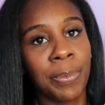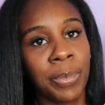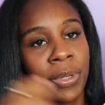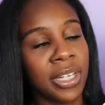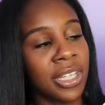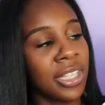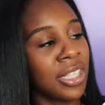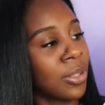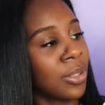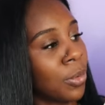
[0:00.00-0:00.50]
and
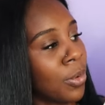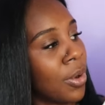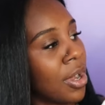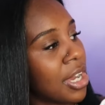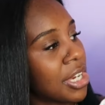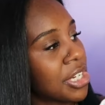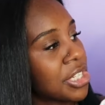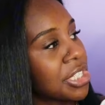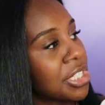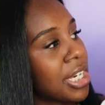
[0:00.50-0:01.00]
put it in the
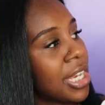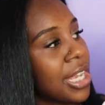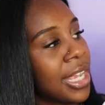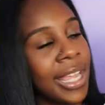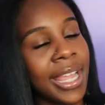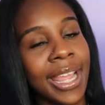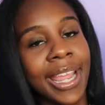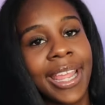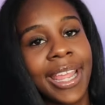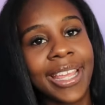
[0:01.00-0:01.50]
wash
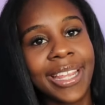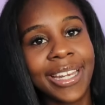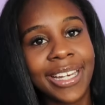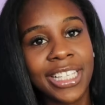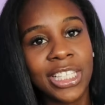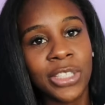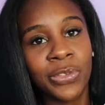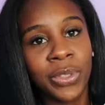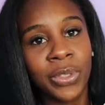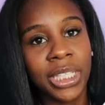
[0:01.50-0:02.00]
and
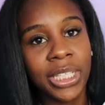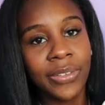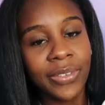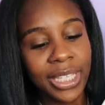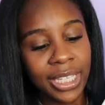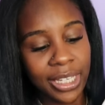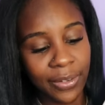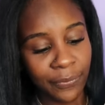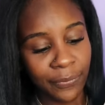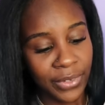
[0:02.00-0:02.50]
it's really
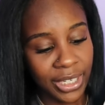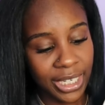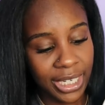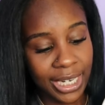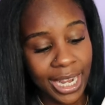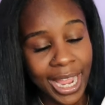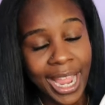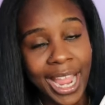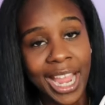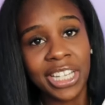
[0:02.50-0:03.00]
really
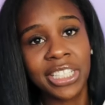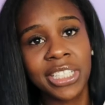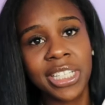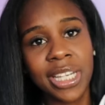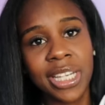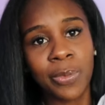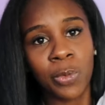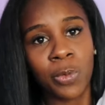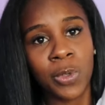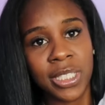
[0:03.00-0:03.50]
convenient i
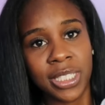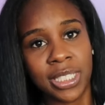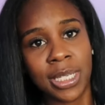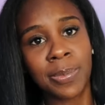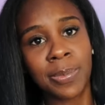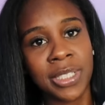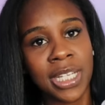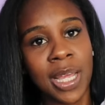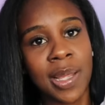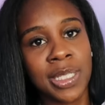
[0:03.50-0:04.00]
actually would
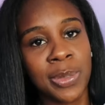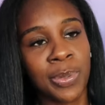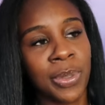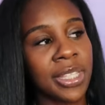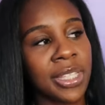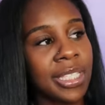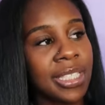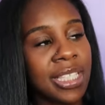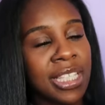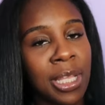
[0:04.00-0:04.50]
sometimes
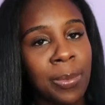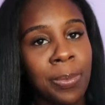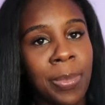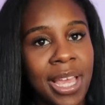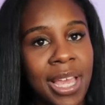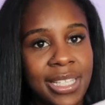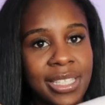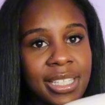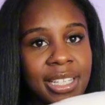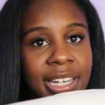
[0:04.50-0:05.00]
put this in the
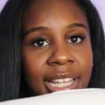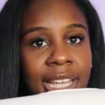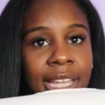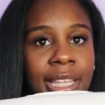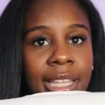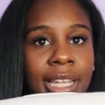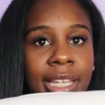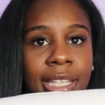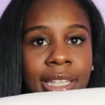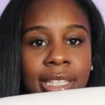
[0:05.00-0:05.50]

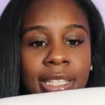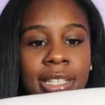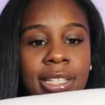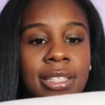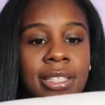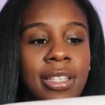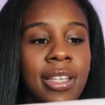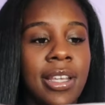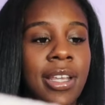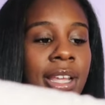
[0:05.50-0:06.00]
bassinet like
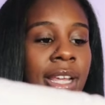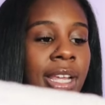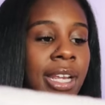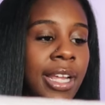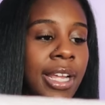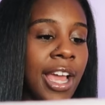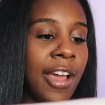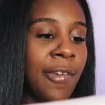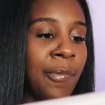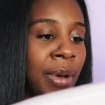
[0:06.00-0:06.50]
this
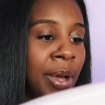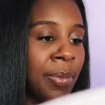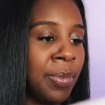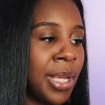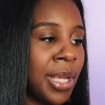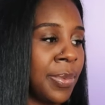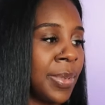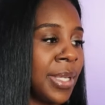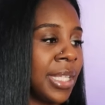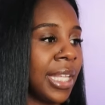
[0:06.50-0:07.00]
and have my
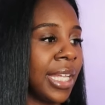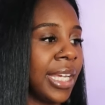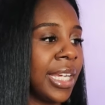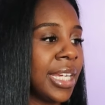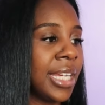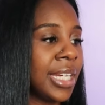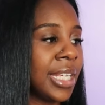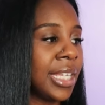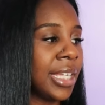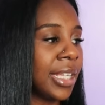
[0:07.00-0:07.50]
baby
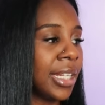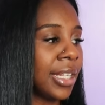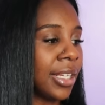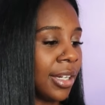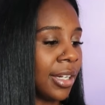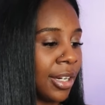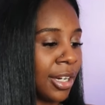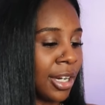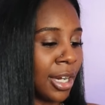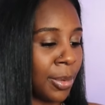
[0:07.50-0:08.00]
lay in it
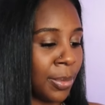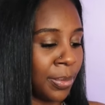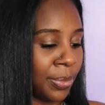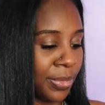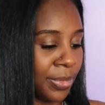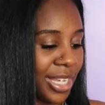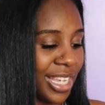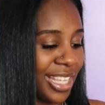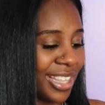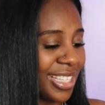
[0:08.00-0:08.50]

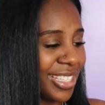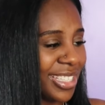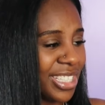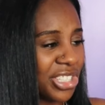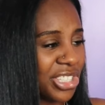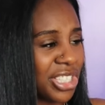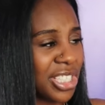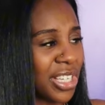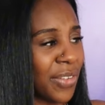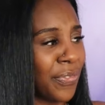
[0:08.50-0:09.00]
um, and this
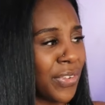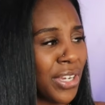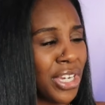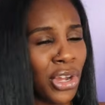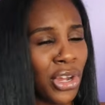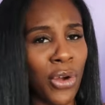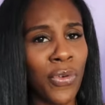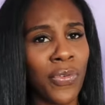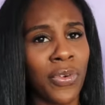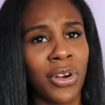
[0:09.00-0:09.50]
is just
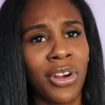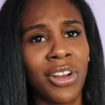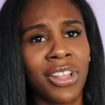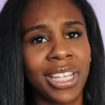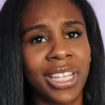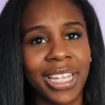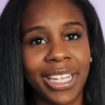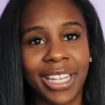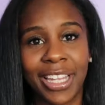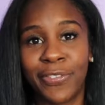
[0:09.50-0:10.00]
convenient
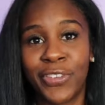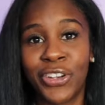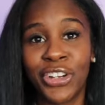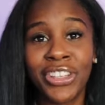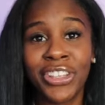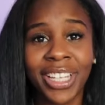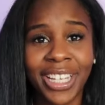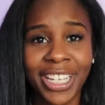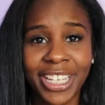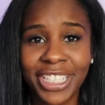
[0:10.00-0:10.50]
overall like if
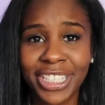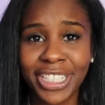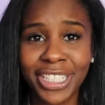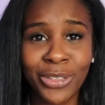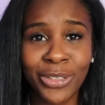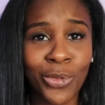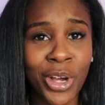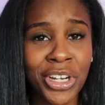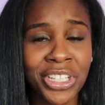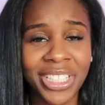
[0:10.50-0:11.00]
you're in the
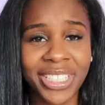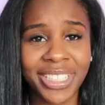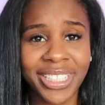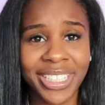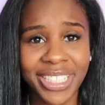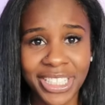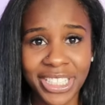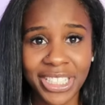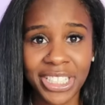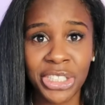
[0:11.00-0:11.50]
kitchen washing
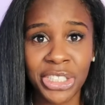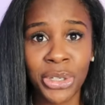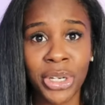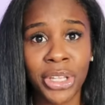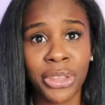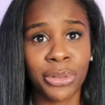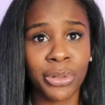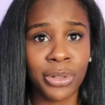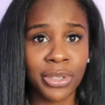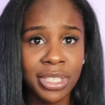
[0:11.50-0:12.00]
dishes you
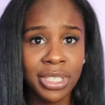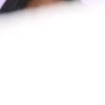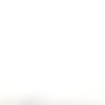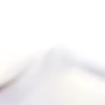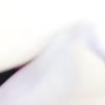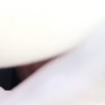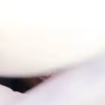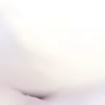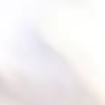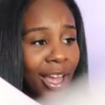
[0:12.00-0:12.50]
can throw this
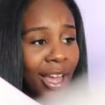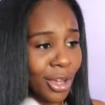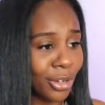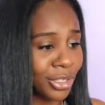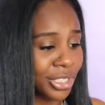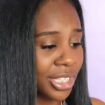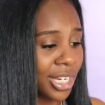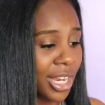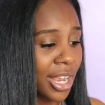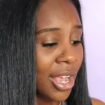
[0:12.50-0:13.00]
on the
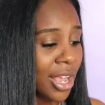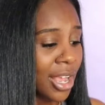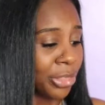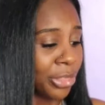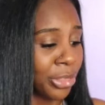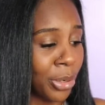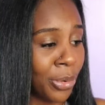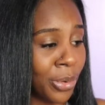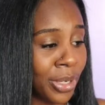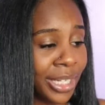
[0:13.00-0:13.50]
couch
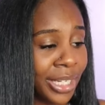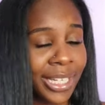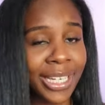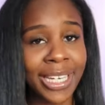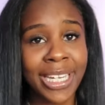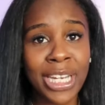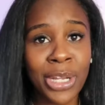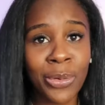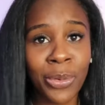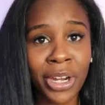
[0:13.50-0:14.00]
throw it
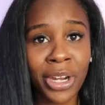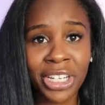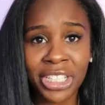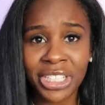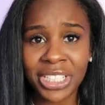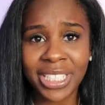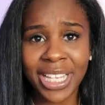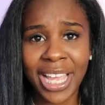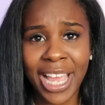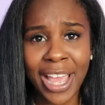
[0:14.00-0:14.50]
anywhere
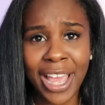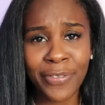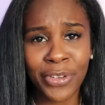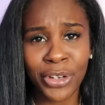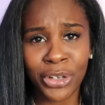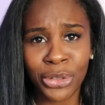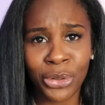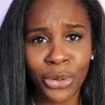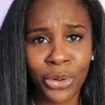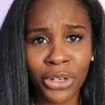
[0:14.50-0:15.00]
and just have
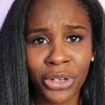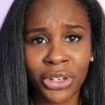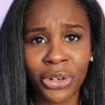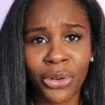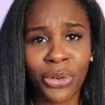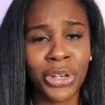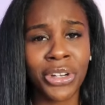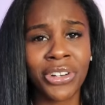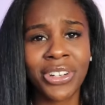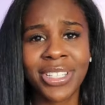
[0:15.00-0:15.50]
your
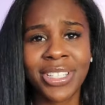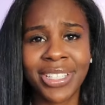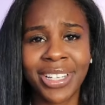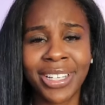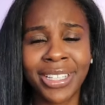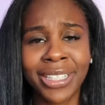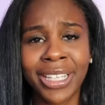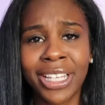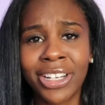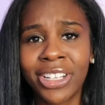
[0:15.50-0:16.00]
daughter or your
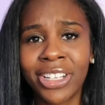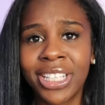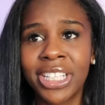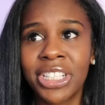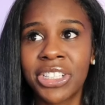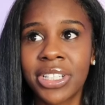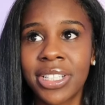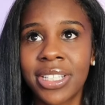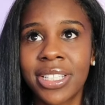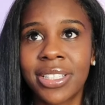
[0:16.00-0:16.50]
son
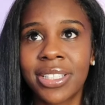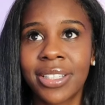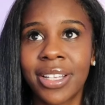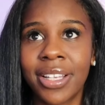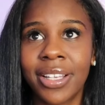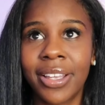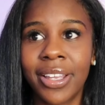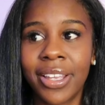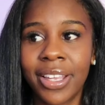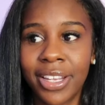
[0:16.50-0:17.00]
literally just
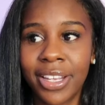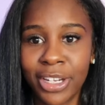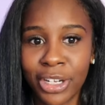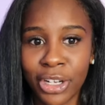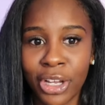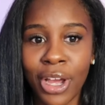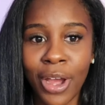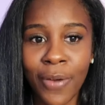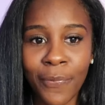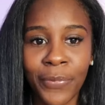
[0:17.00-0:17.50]

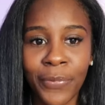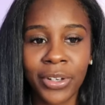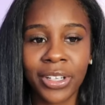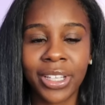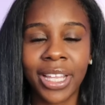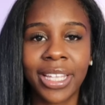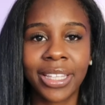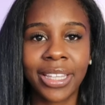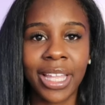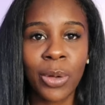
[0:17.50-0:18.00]
and a
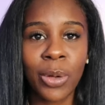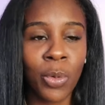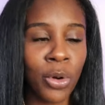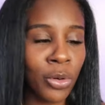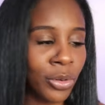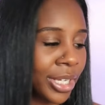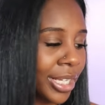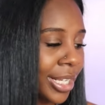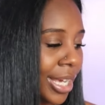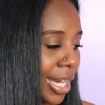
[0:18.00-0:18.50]
comfort like they
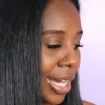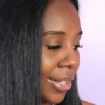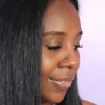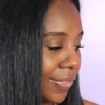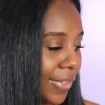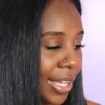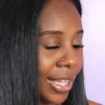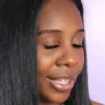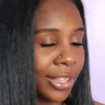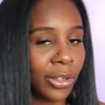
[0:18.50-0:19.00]
won't get out
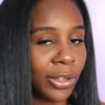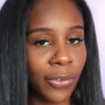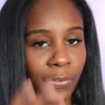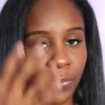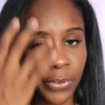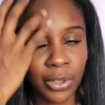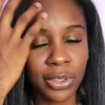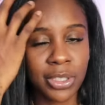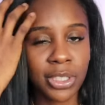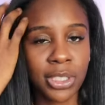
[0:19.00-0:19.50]
of that
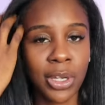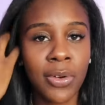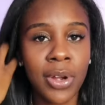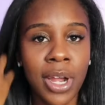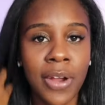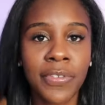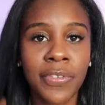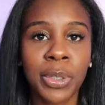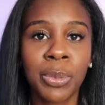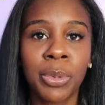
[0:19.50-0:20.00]
they'll feel so
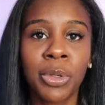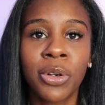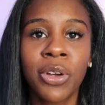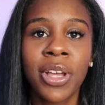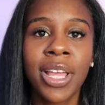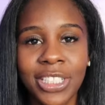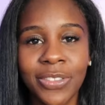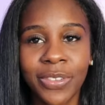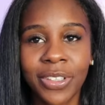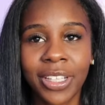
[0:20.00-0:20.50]
comfortable
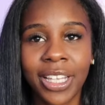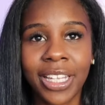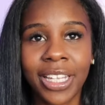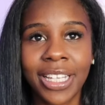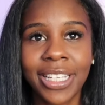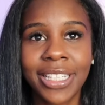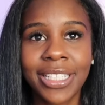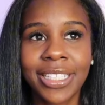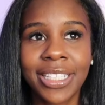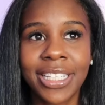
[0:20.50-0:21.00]
just feel
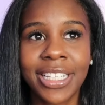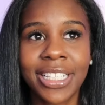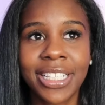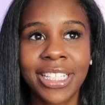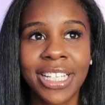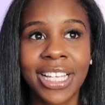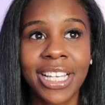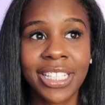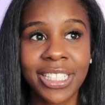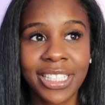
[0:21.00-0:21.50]
like it's
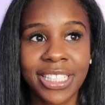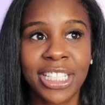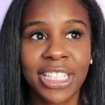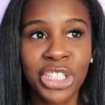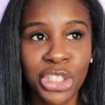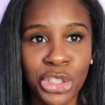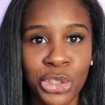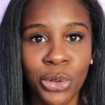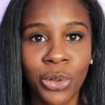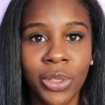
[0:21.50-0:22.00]
an
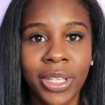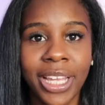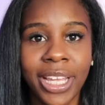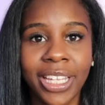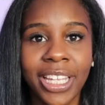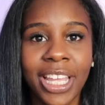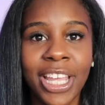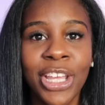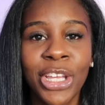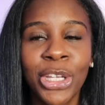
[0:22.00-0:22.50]
essential
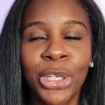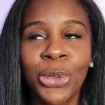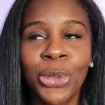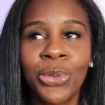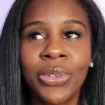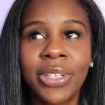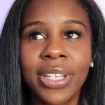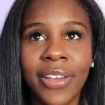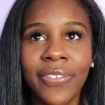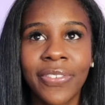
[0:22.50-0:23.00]
like
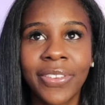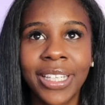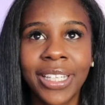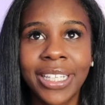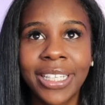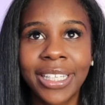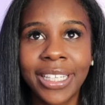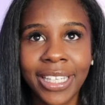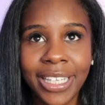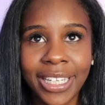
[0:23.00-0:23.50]
you
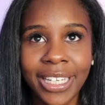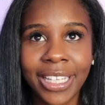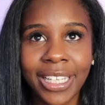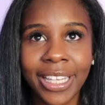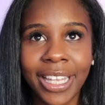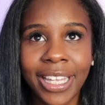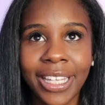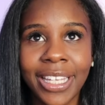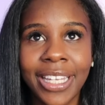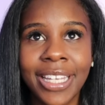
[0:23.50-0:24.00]
definitely need
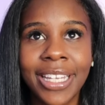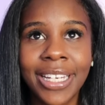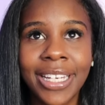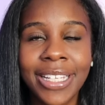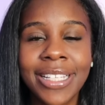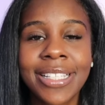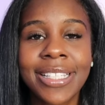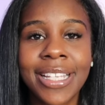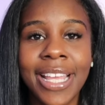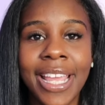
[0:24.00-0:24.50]
it like it
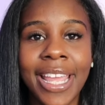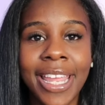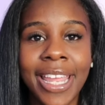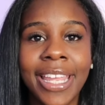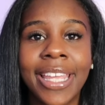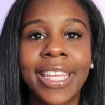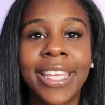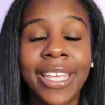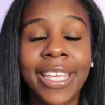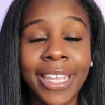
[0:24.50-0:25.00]
is
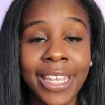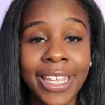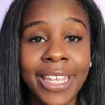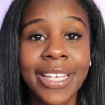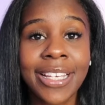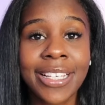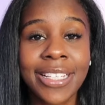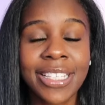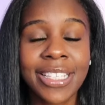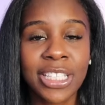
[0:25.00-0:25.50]
a
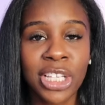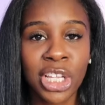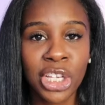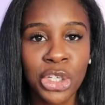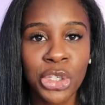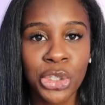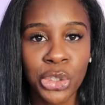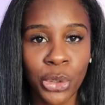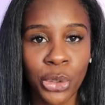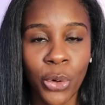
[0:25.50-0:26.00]
key
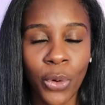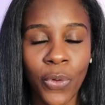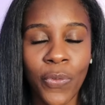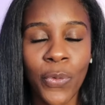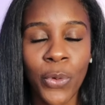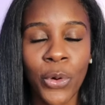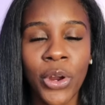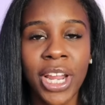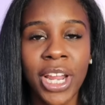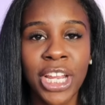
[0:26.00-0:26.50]
essential
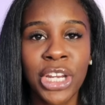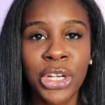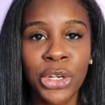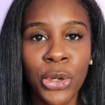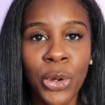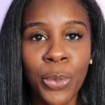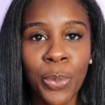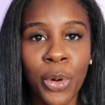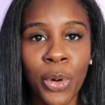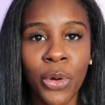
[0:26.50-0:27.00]
for a
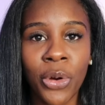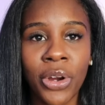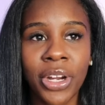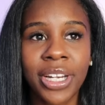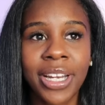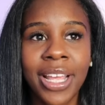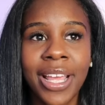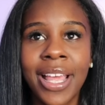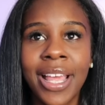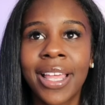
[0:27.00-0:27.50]

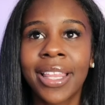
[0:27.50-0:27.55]
newborn